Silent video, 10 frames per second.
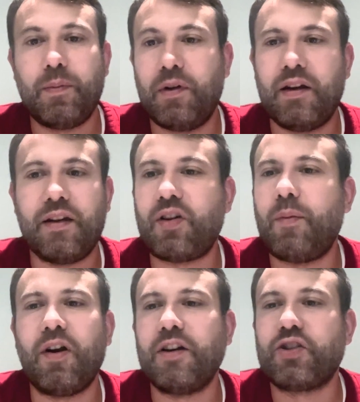and some
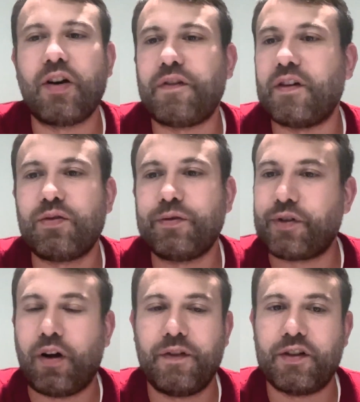are driven to
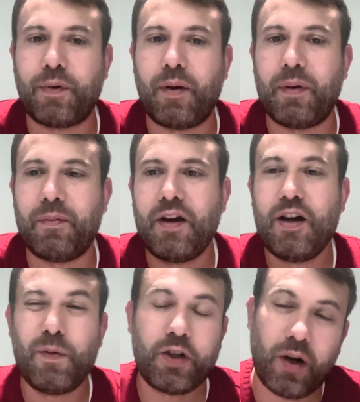solve this problem,
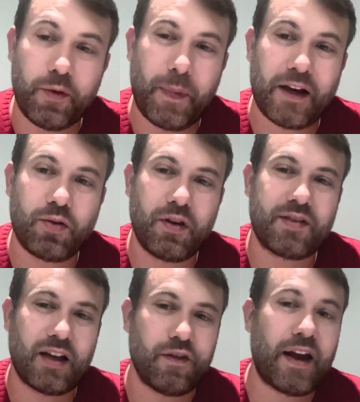which comes back to this
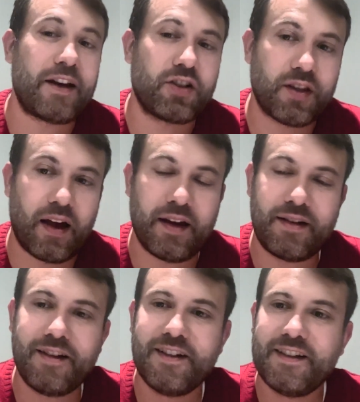kind of edge side
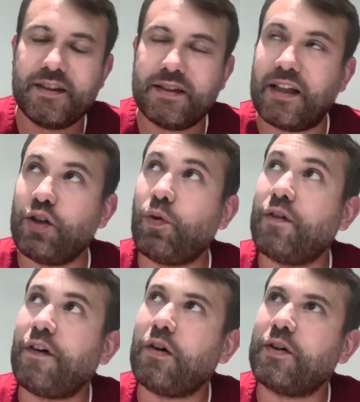that you
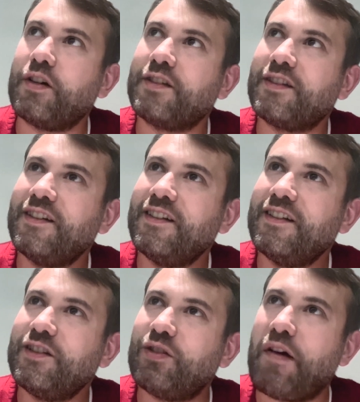want founders
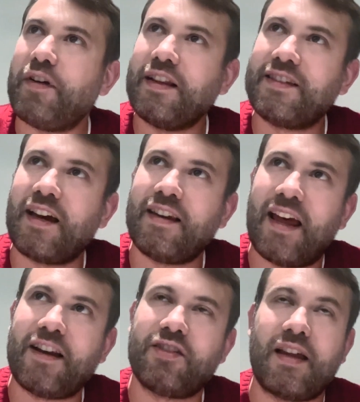to have an insight and
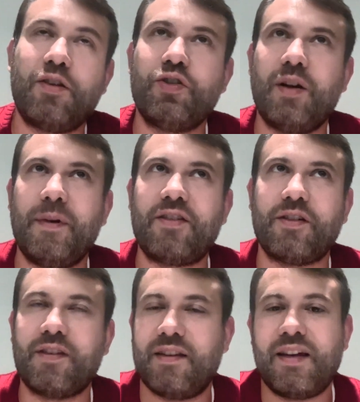edge. That usually means
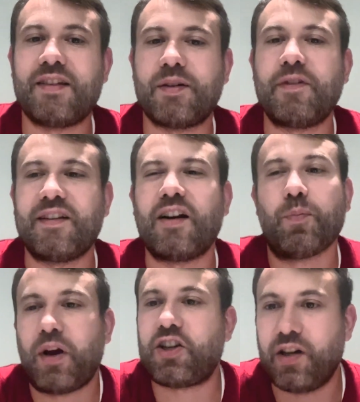also that there's something they're
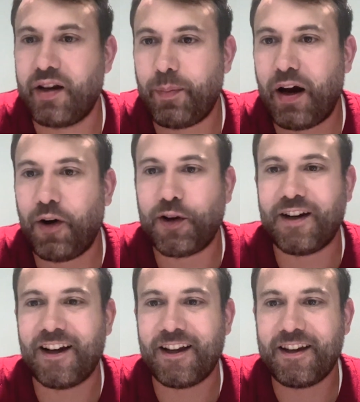passionate about
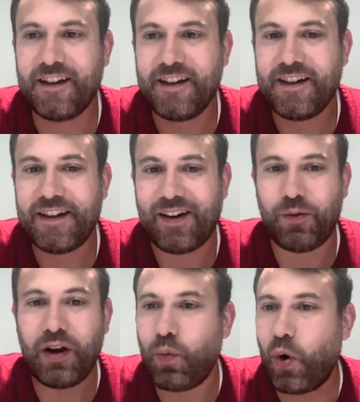and like I
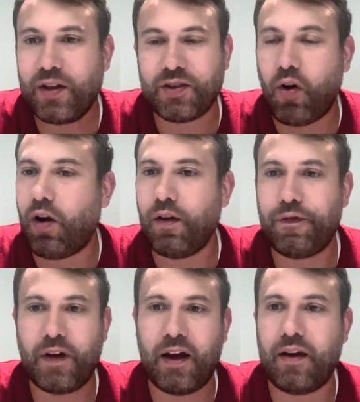really want to
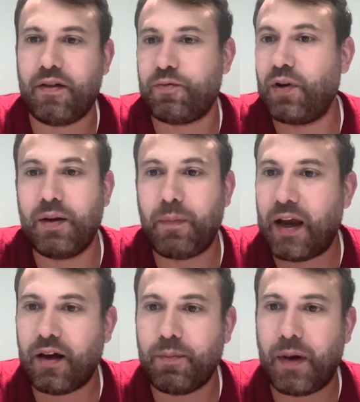solve and really
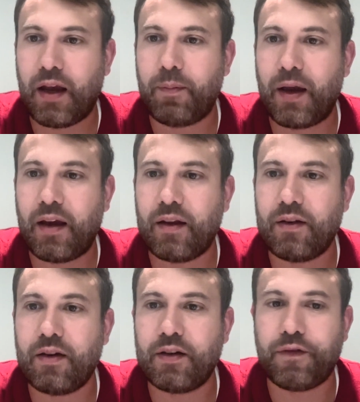make a
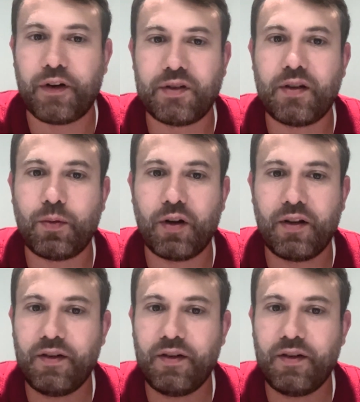difference in the world.